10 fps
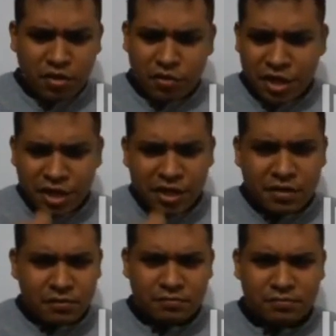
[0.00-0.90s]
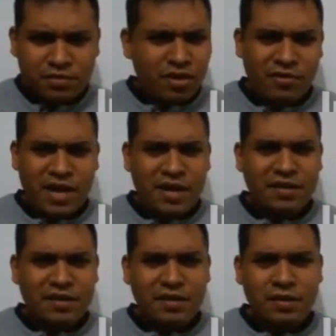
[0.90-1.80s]
or eating? No,
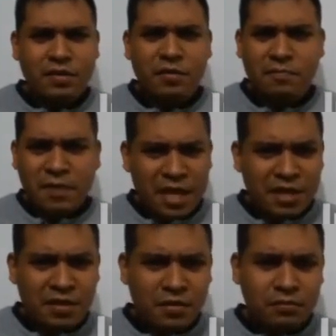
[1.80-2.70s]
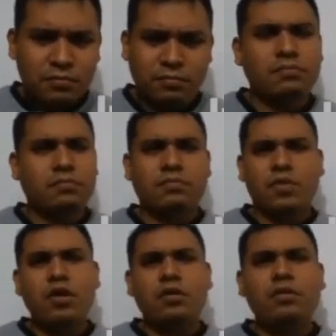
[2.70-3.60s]
right? Playing?
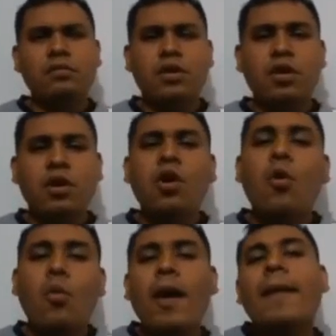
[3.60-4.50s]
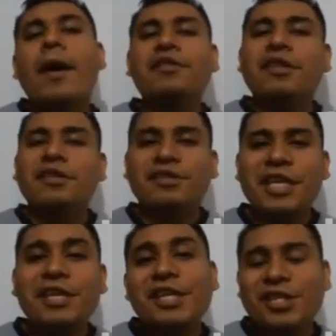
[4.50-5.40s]
No. What about
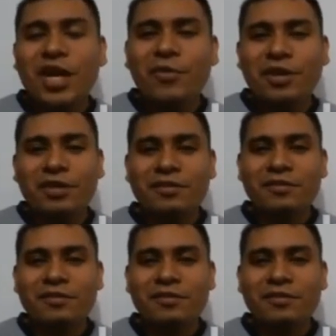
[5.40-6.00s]
taking a shower?